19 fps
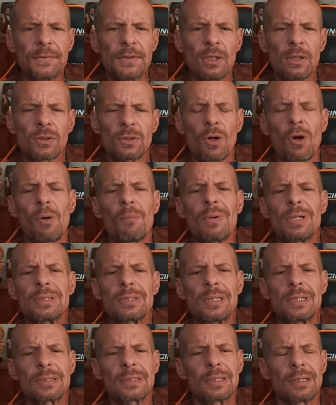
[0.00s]
so homeboy's
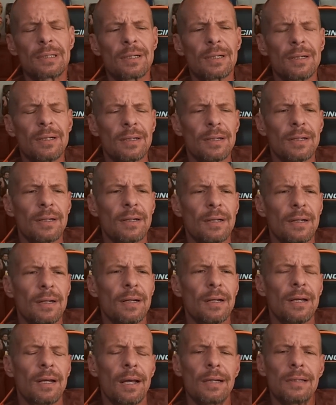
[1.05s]
listening,
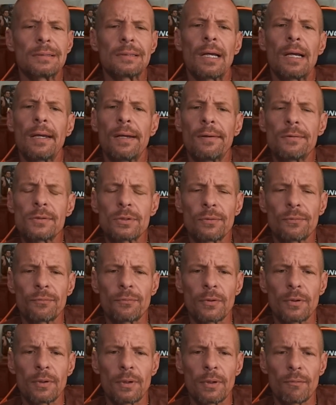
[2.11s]
and he's like, hey,
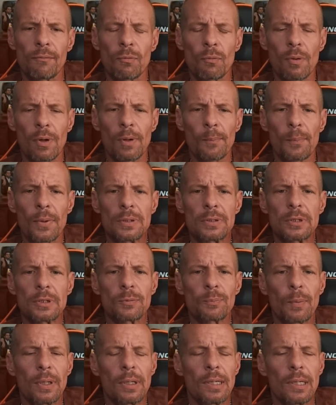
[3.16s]
if you want to participate in